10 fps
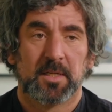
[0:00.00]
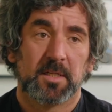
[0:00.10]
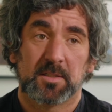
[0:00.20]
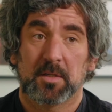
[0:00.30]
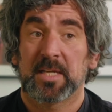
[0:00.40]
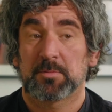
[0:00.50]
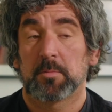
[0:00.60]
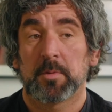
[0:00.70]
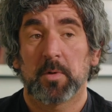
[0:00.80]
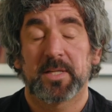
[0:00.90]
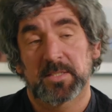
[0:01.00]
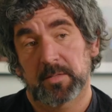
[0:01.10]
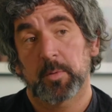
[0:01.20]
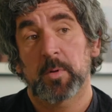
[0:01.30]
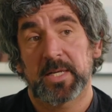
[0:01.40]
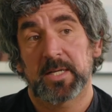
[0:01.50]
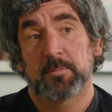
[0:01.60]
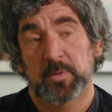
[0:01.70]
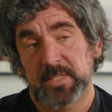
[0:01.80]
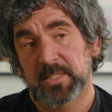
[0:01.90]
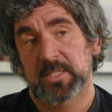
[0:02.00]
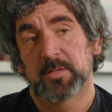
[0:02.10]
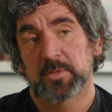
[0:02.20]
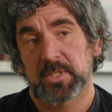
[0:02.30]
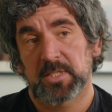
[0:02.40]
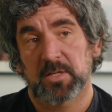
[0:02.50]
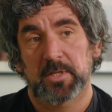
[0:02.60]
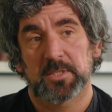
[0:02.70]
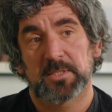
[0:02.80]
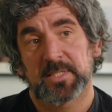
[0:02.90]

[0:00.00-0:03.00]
And so that's what we went. So we went in, we did the little cheeky questions,